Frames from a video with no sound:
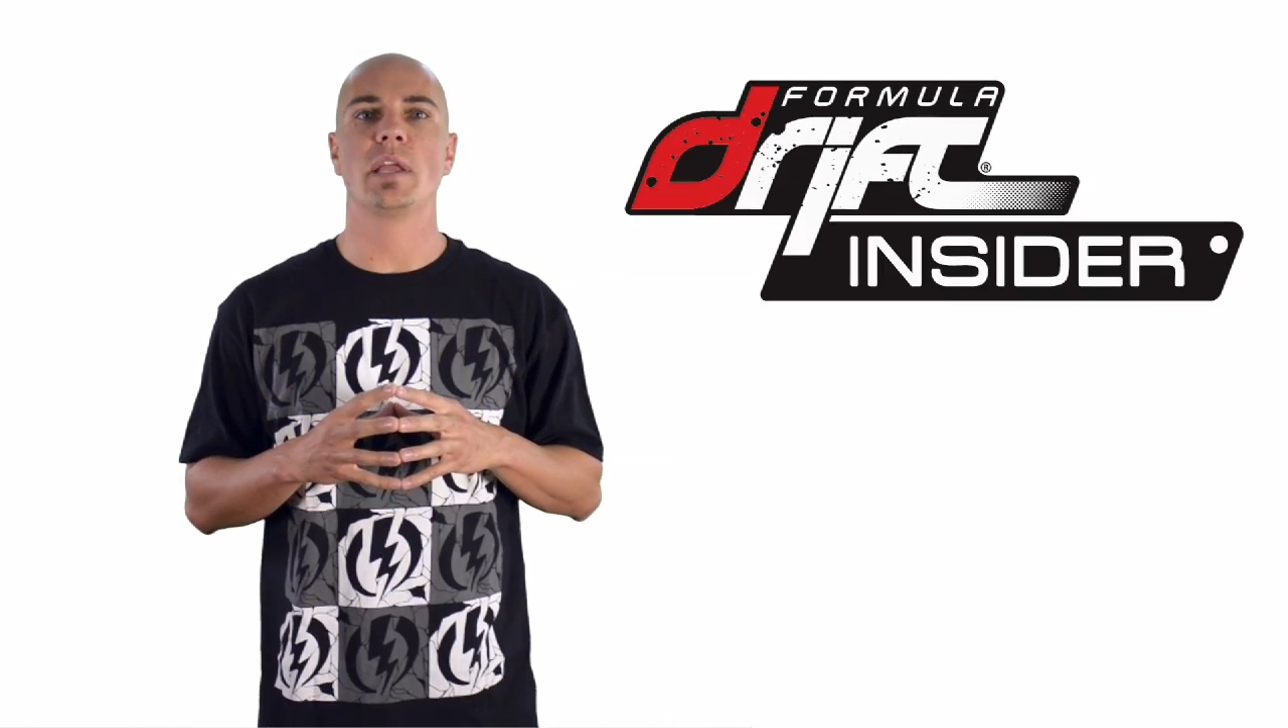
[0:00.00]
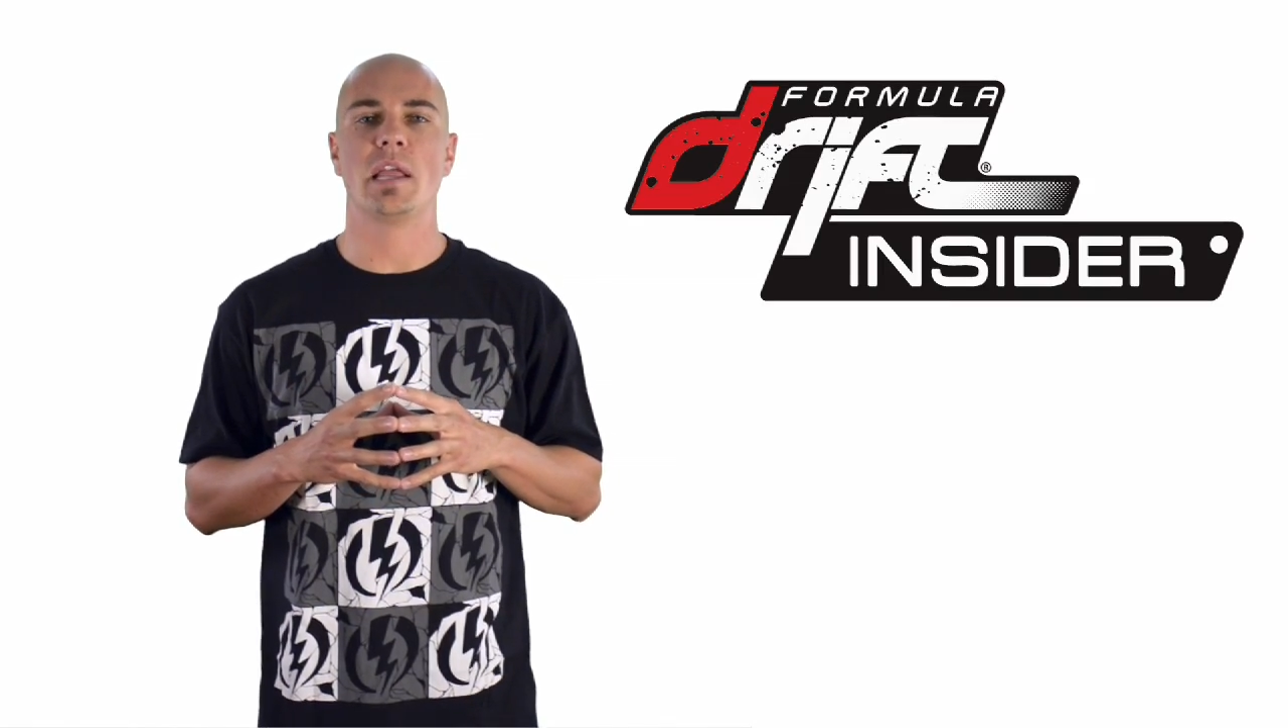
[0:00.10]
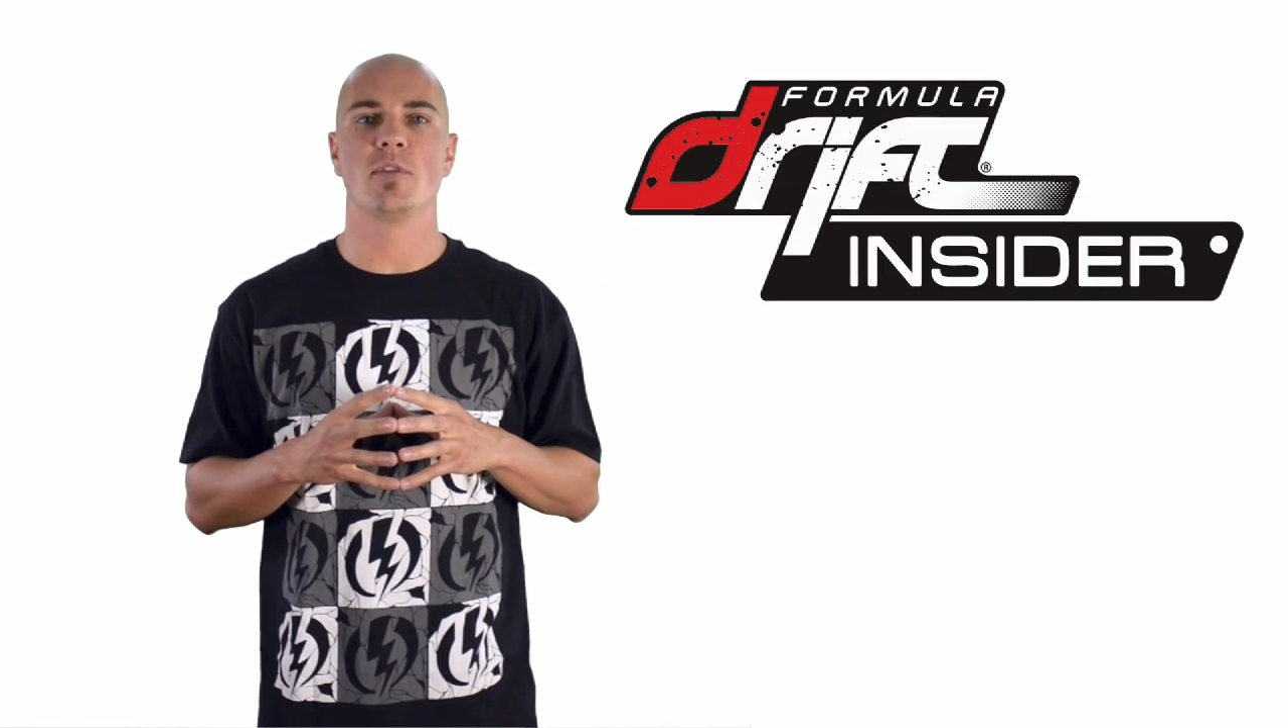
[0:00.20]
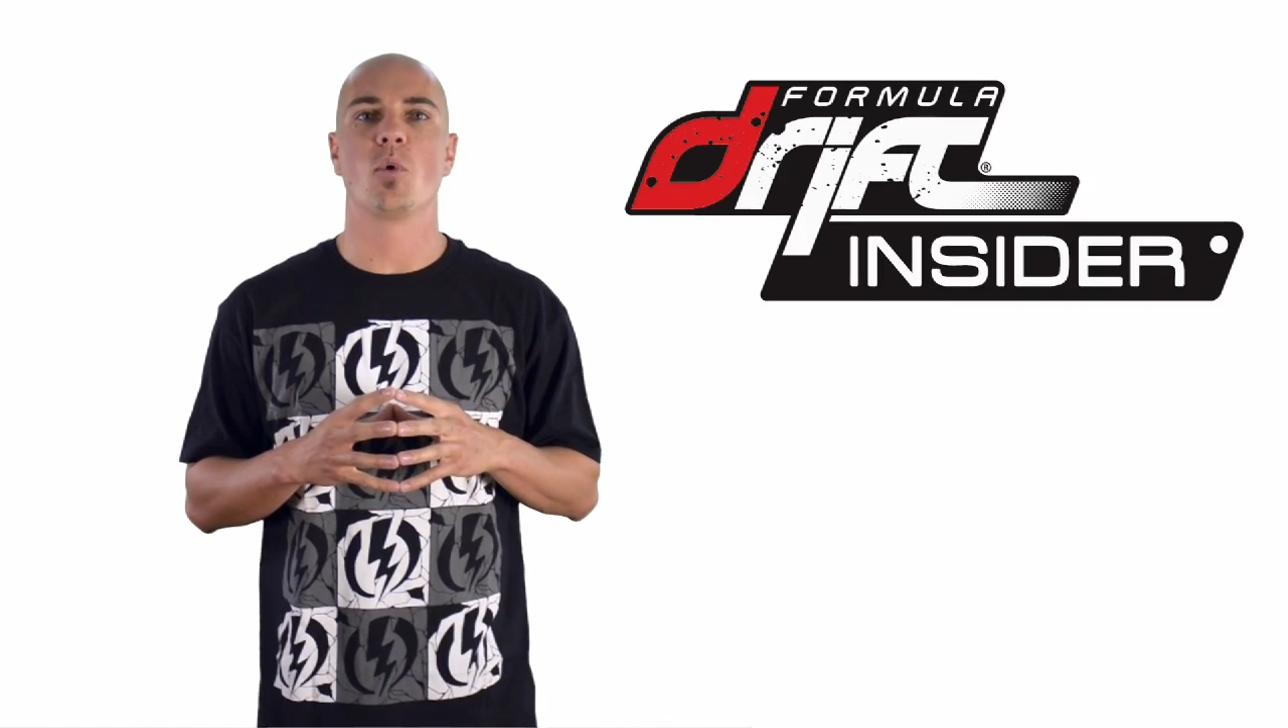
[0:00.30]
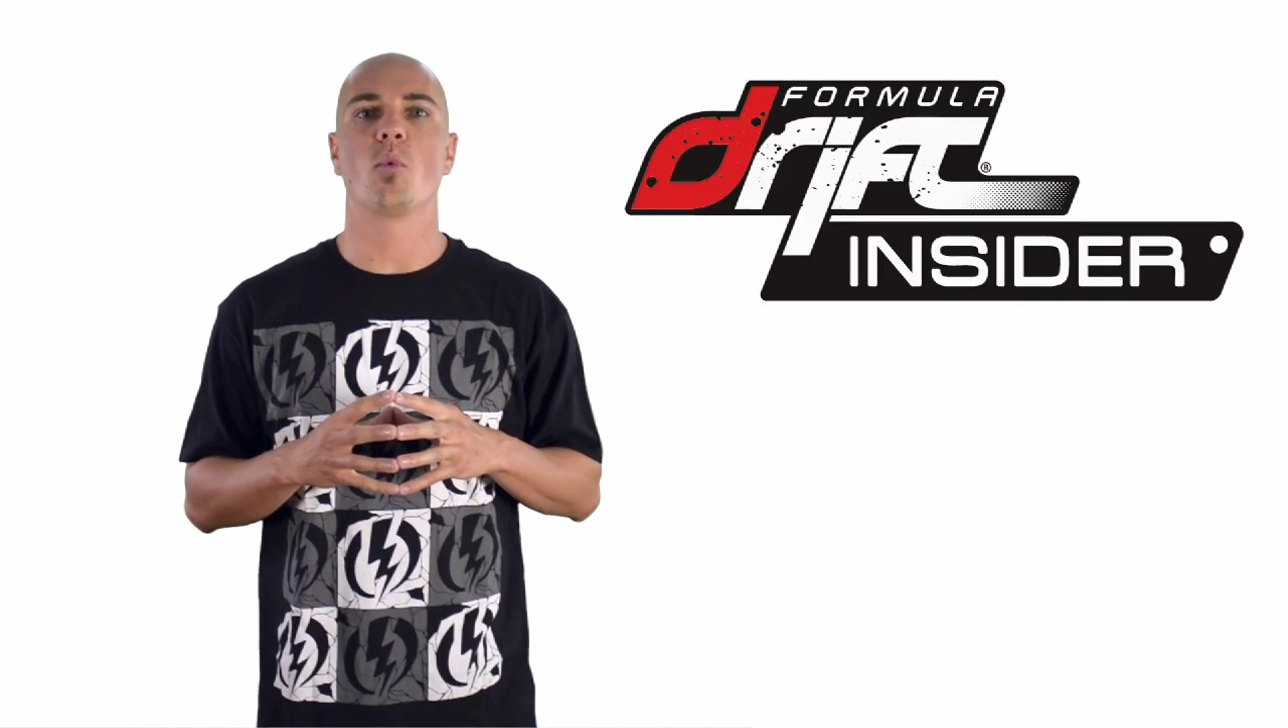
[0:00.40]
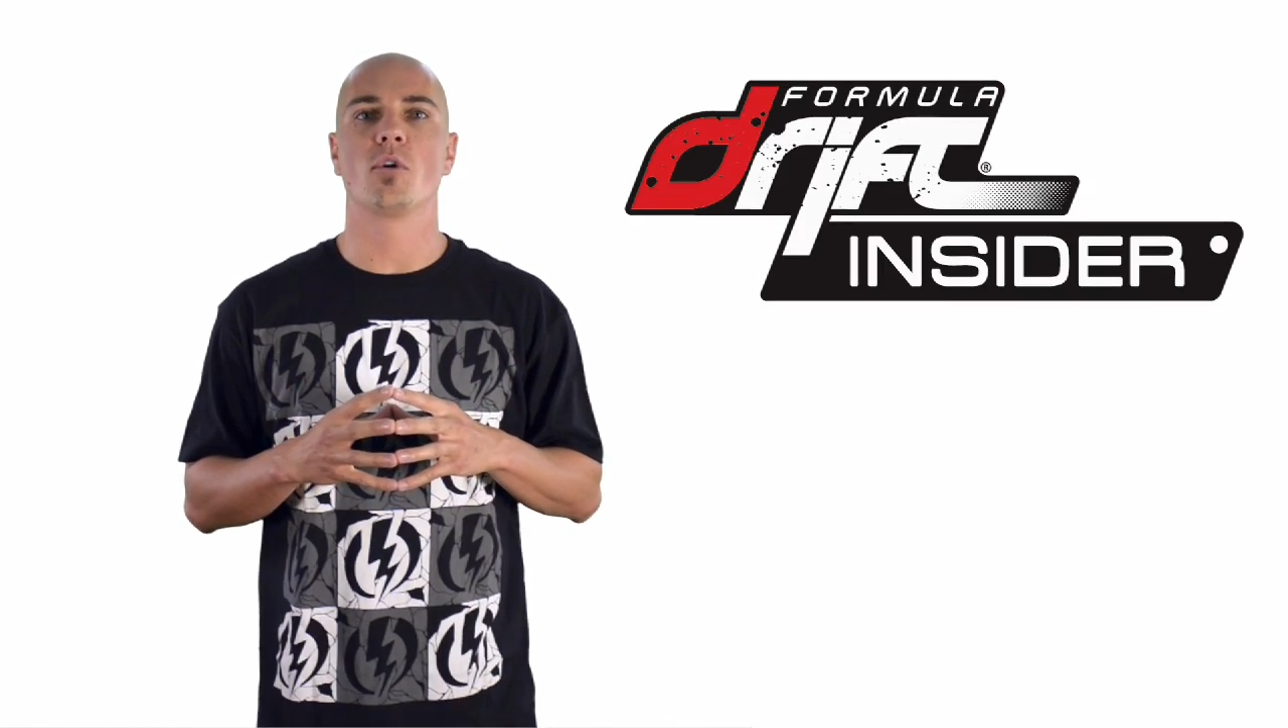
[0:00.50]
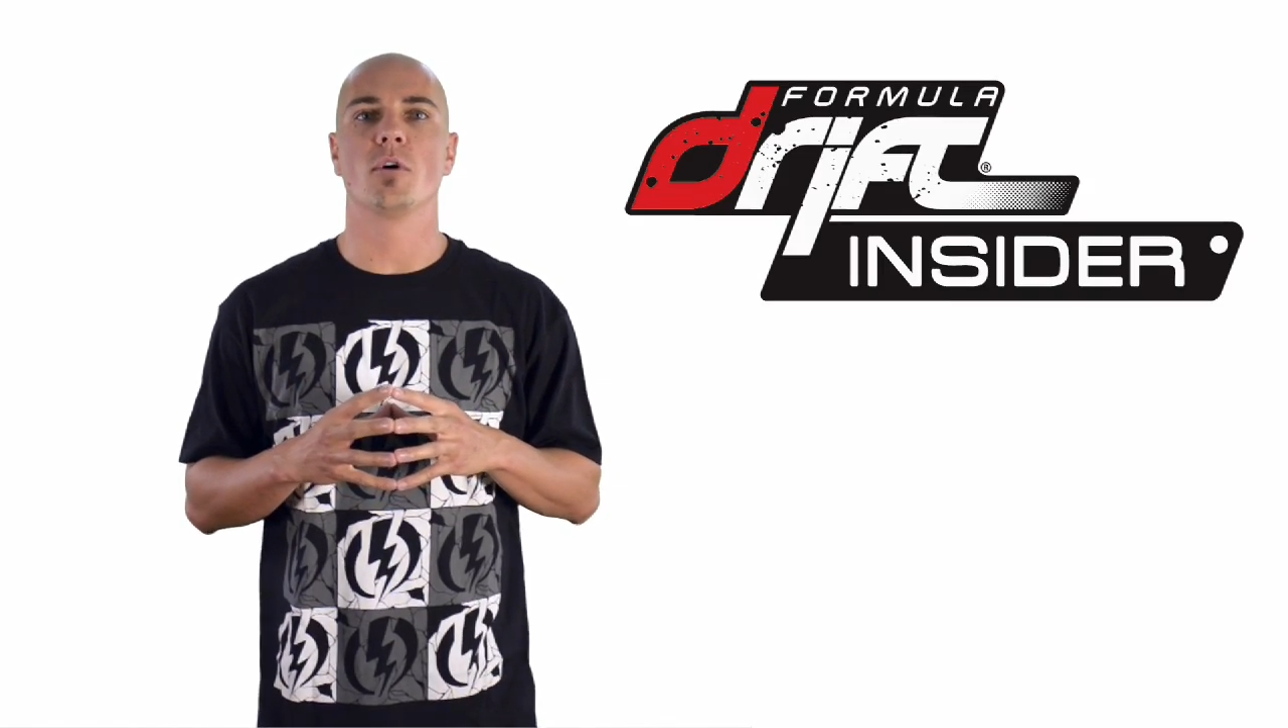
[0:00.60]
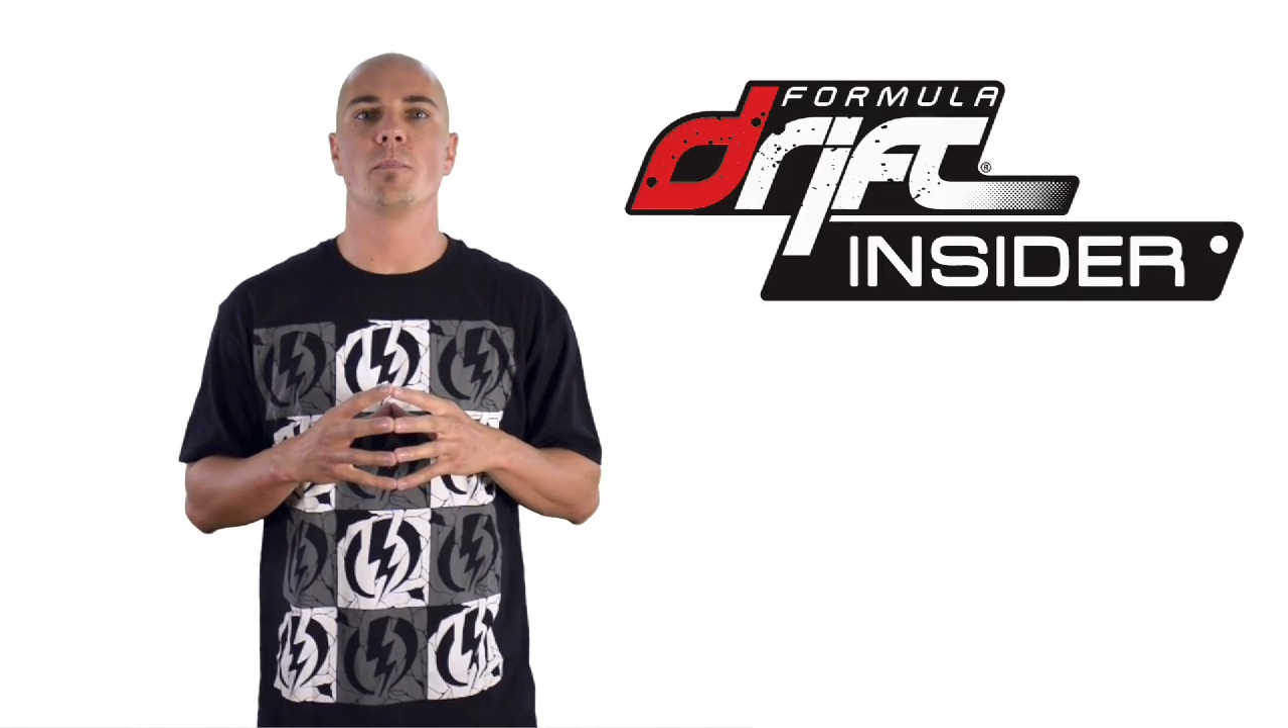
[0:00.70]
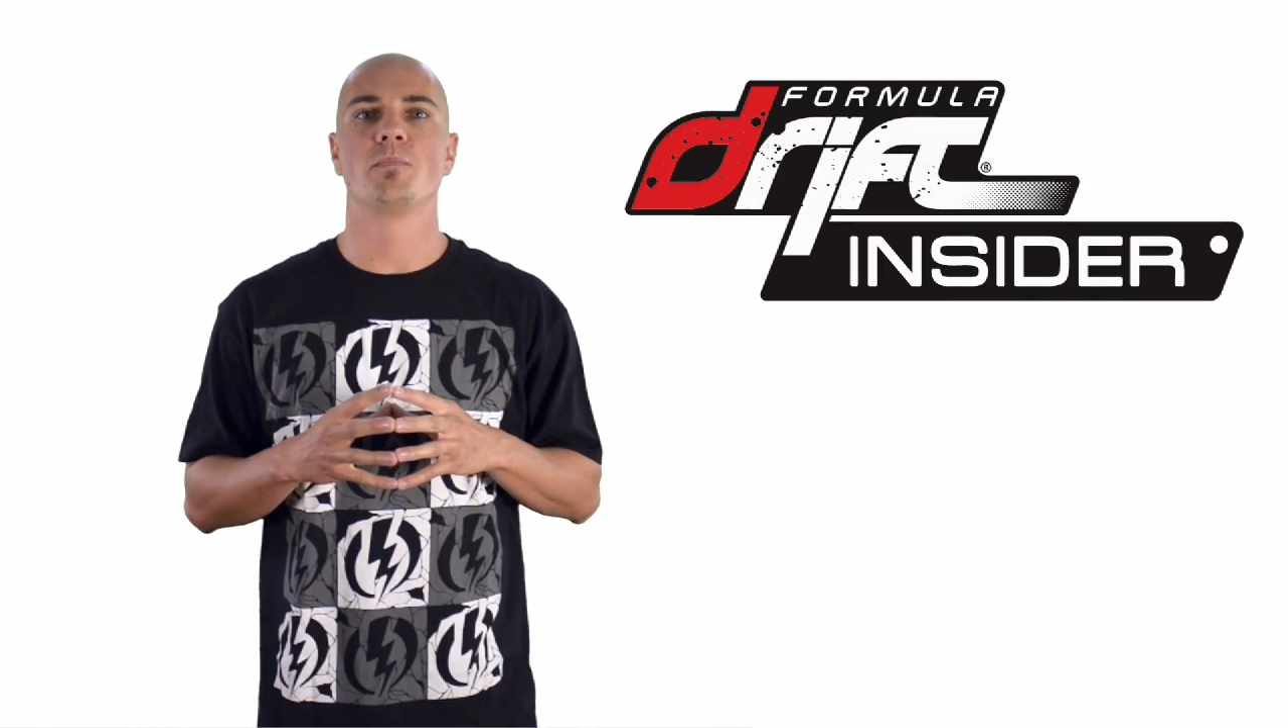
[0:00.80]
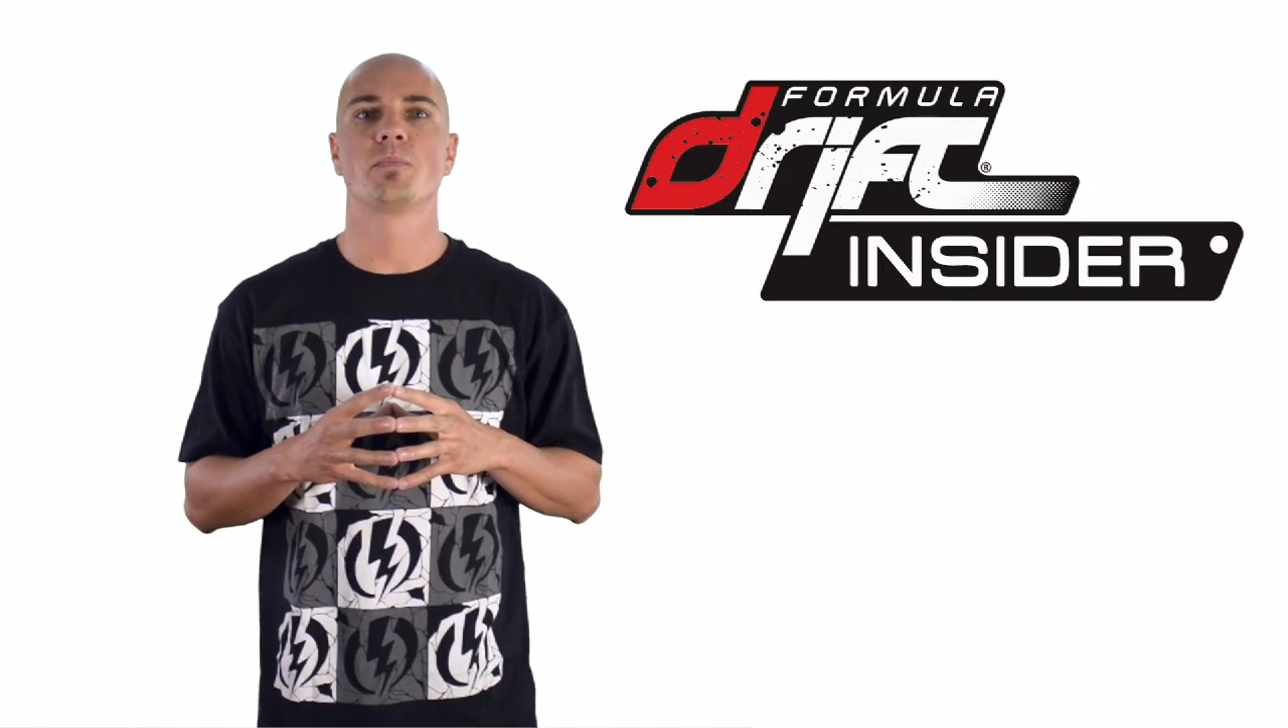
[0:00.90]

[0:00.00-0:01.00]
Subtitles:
in the world.